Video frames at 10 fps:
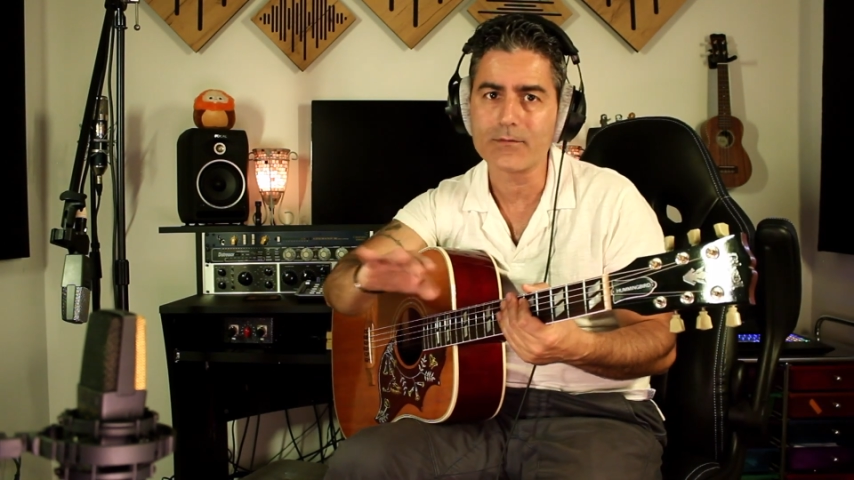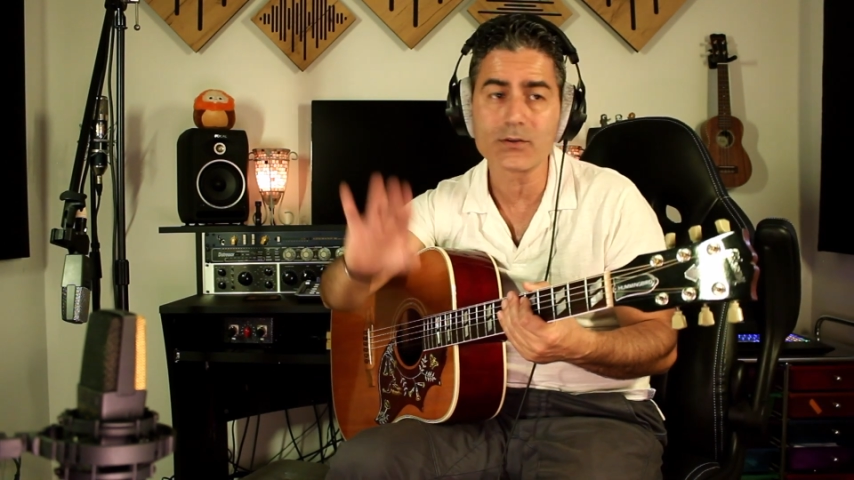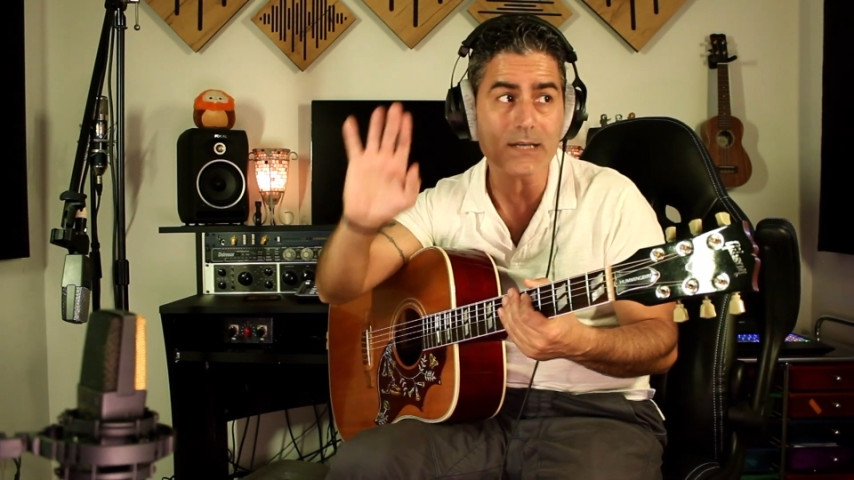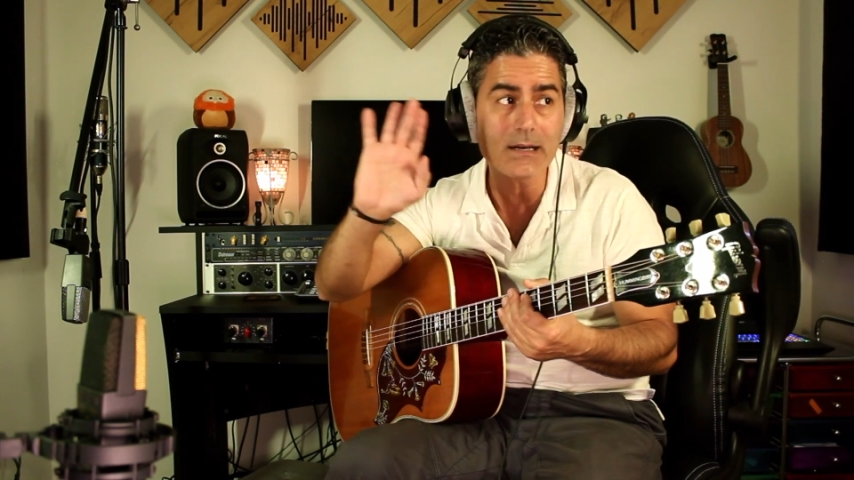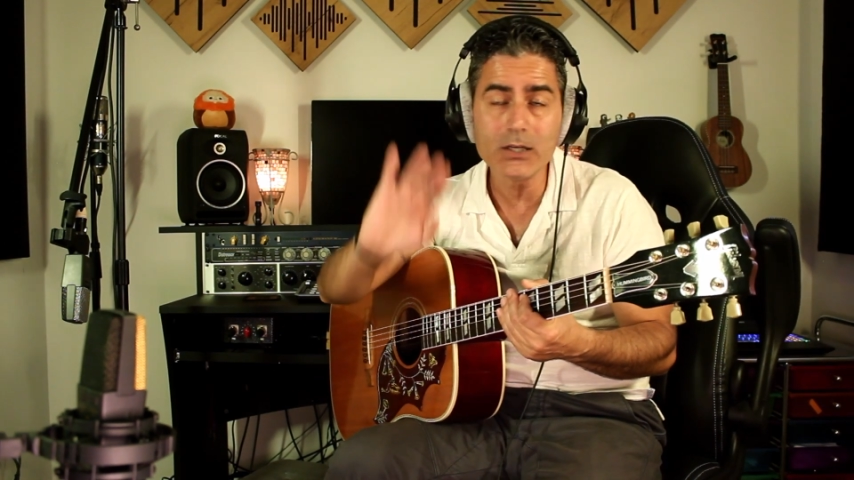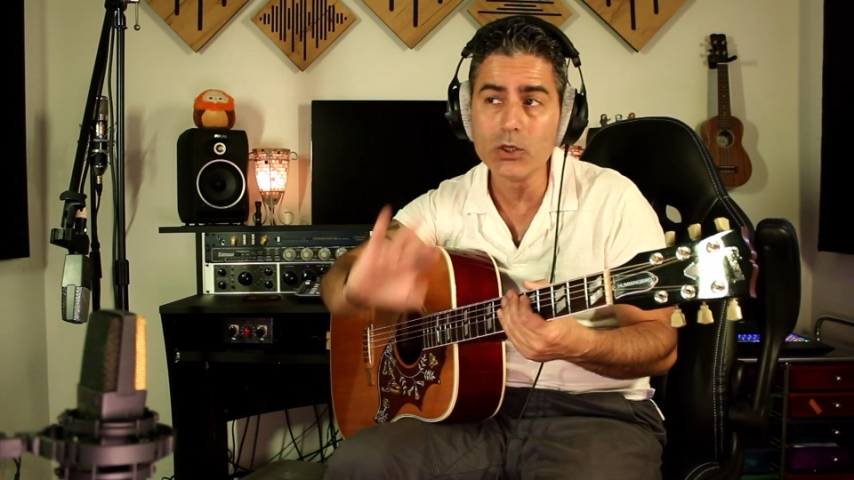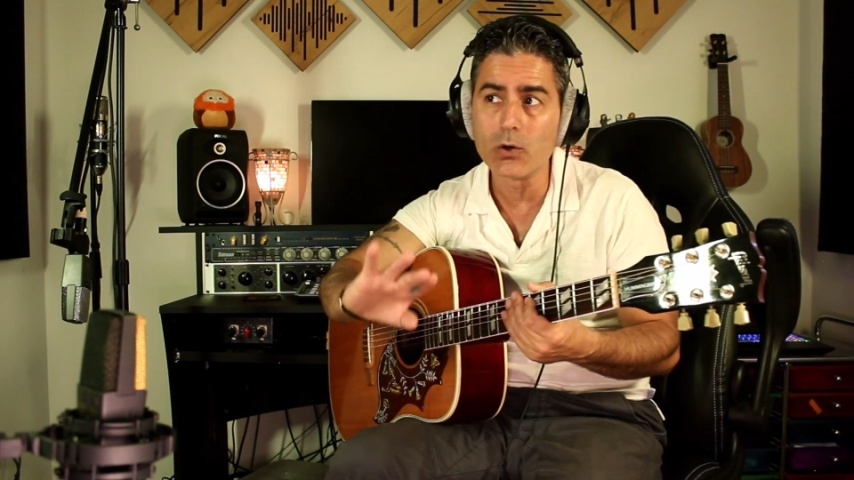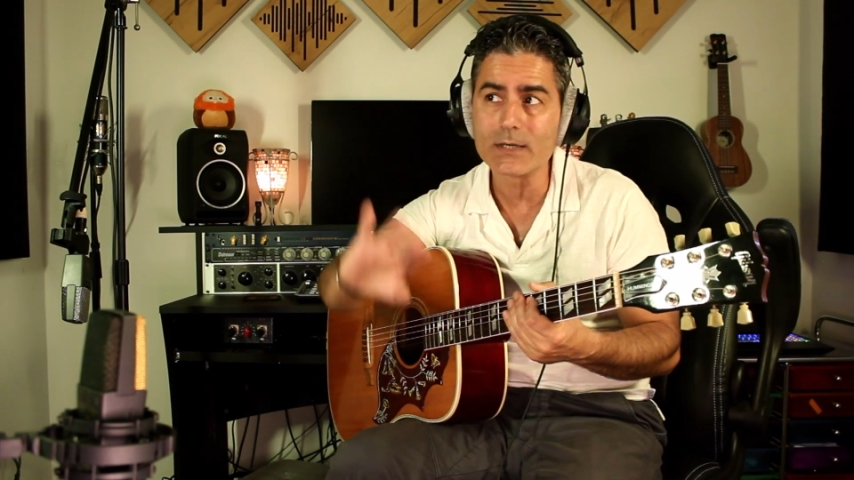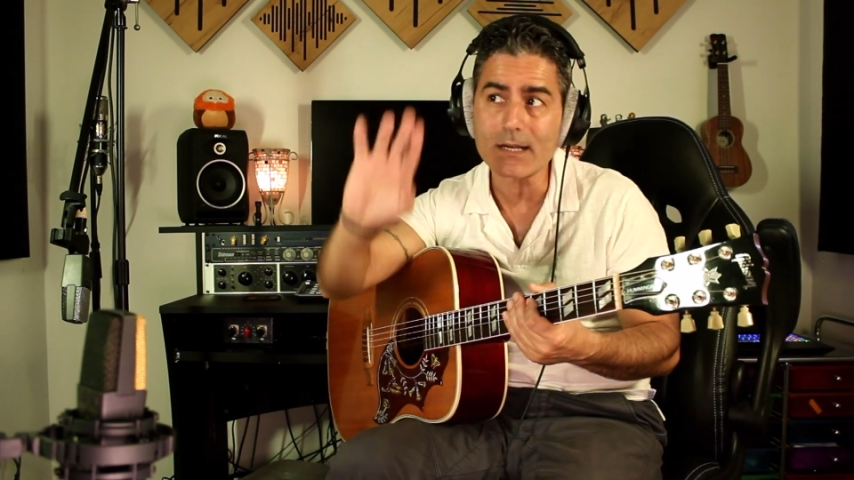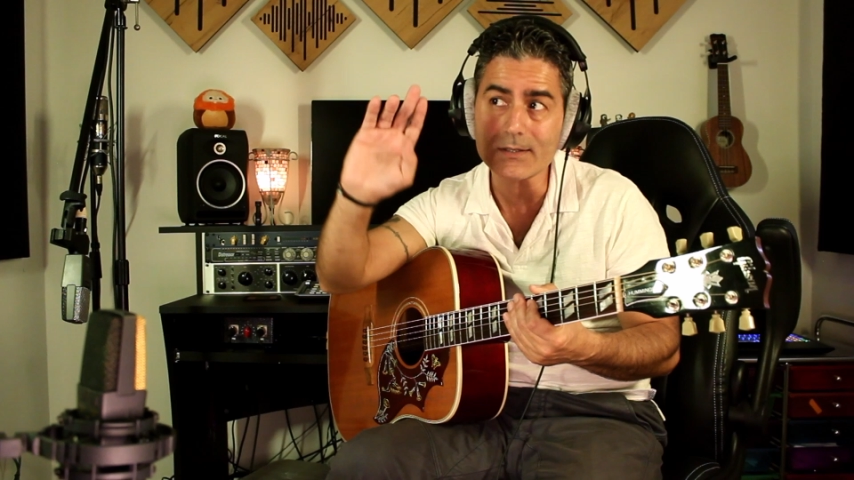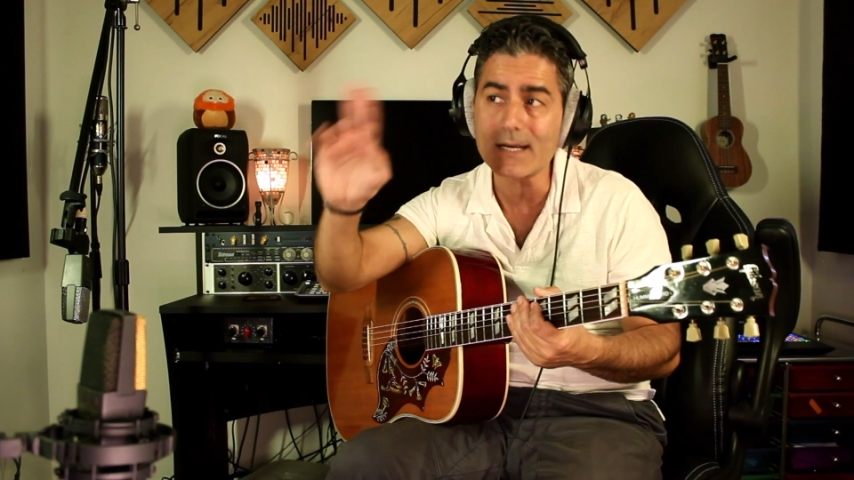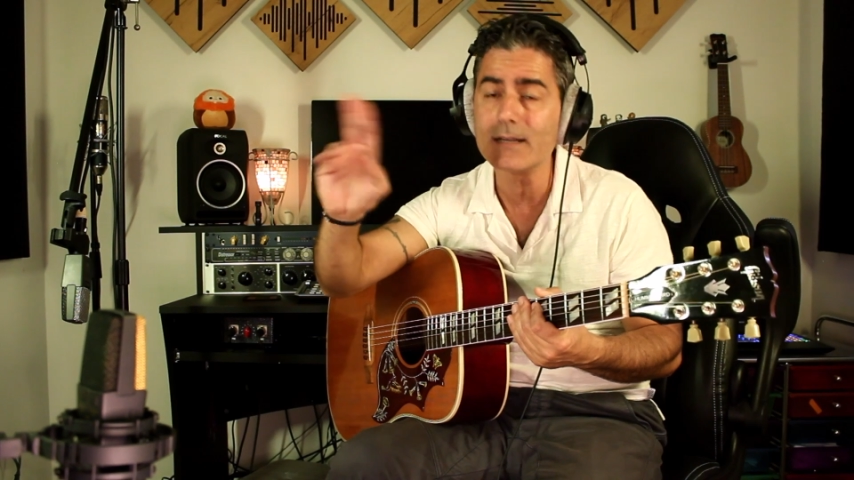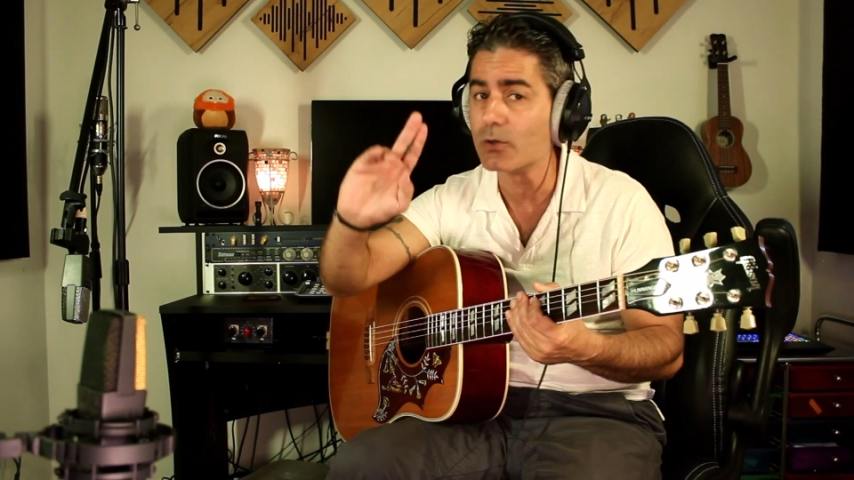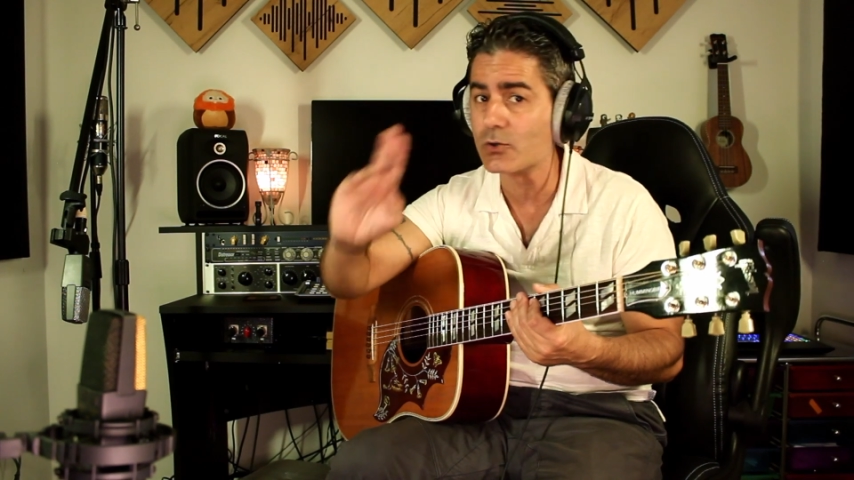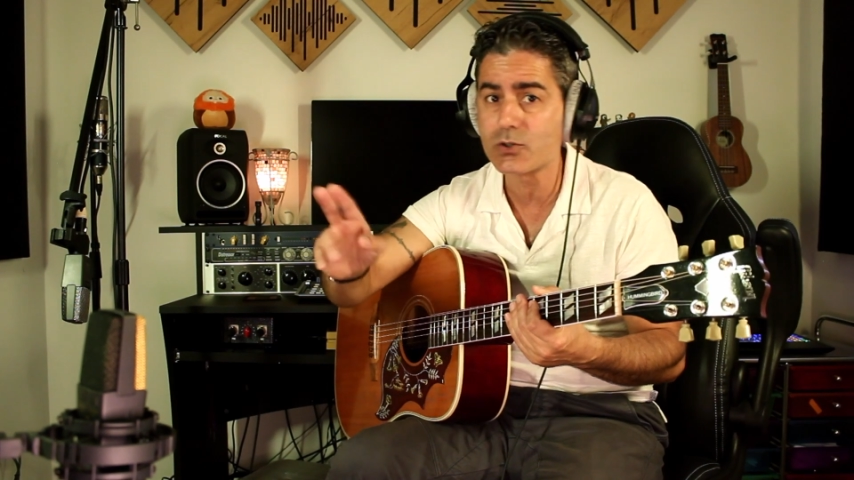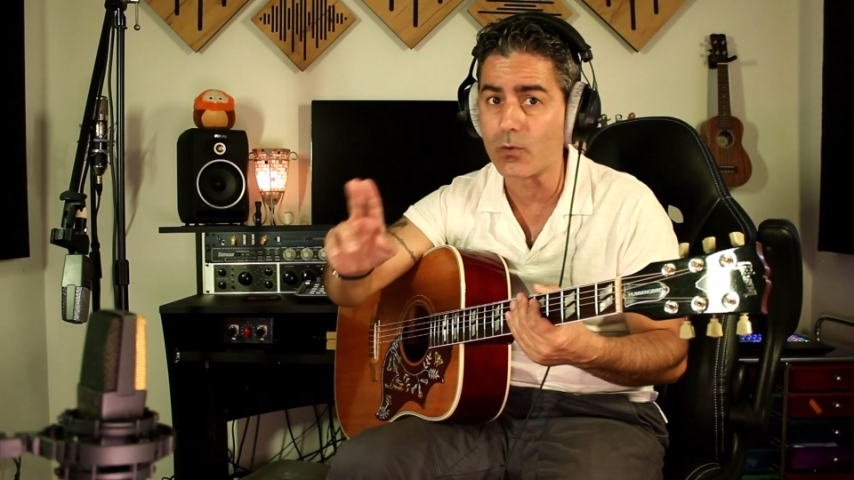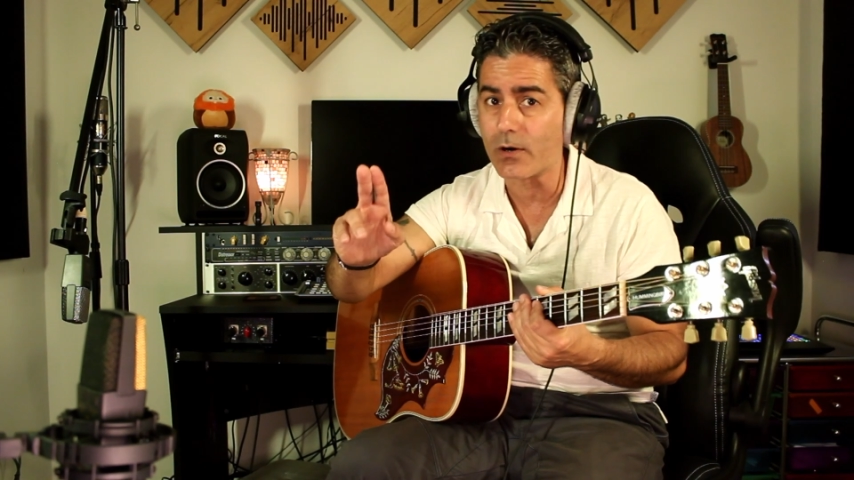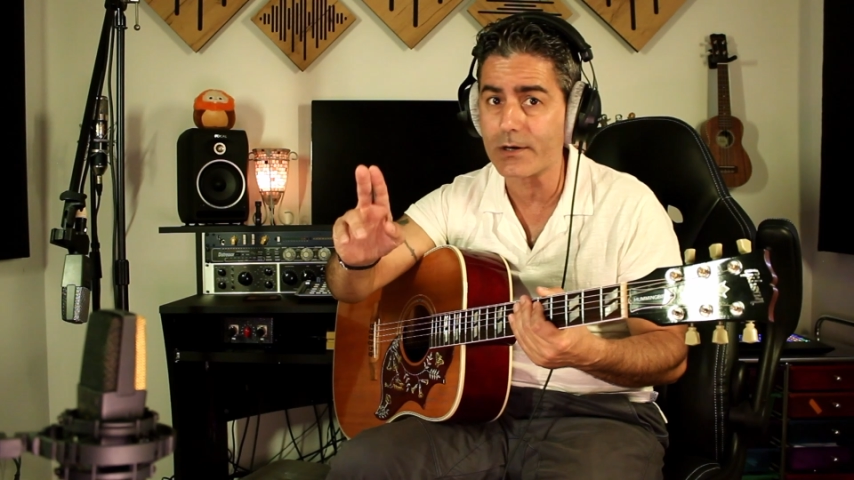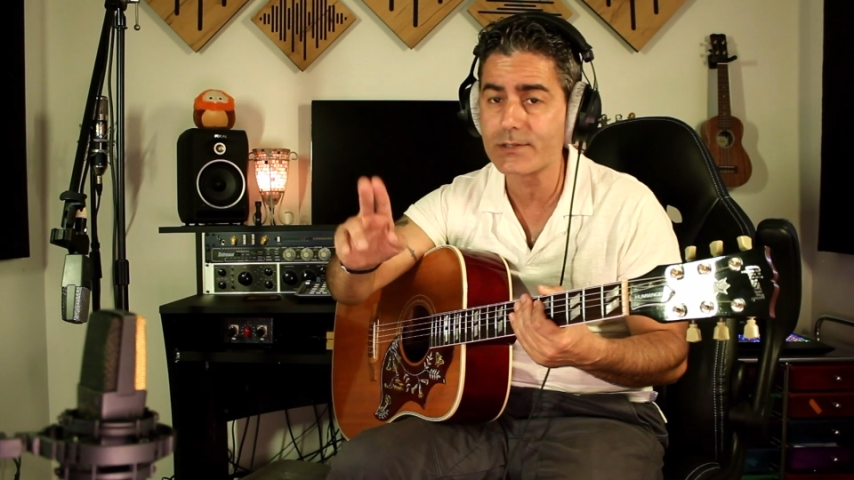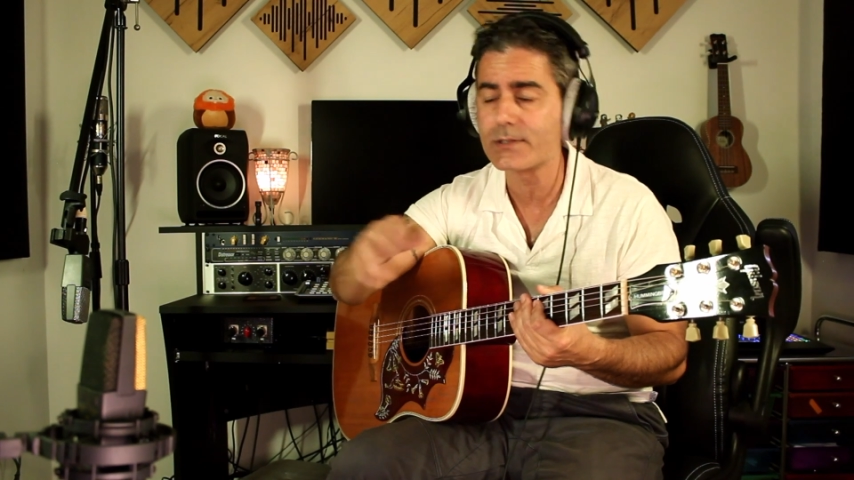If there's any noise outside those
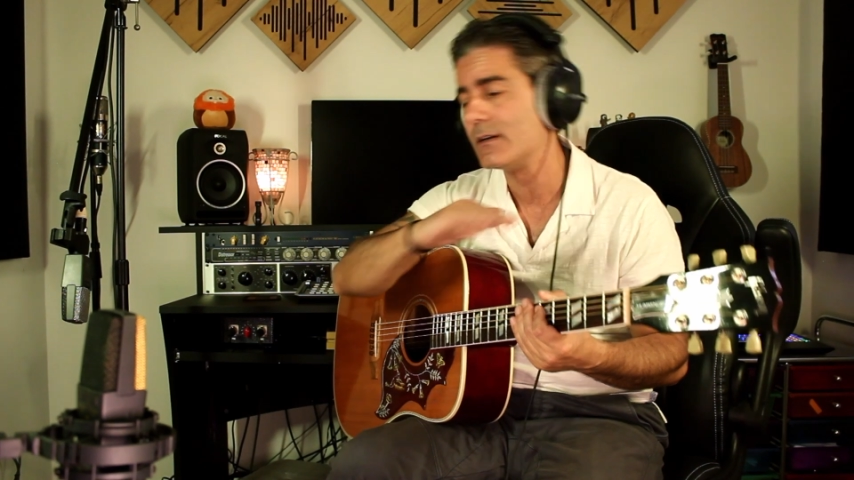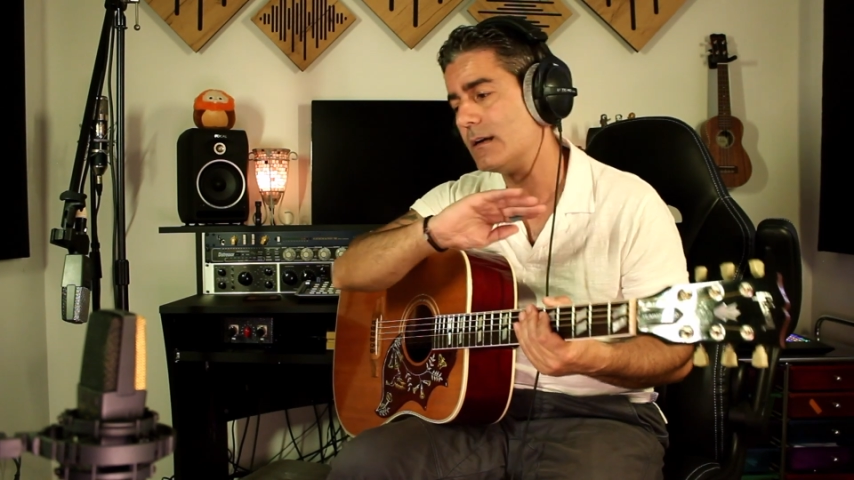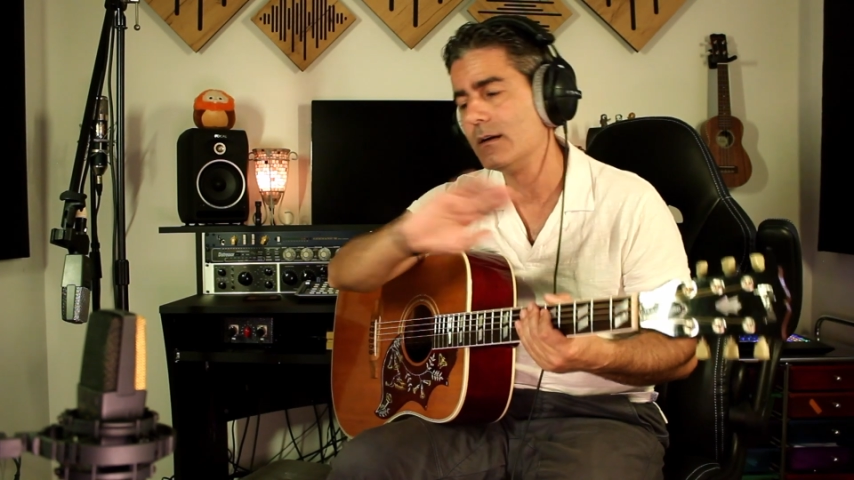doors,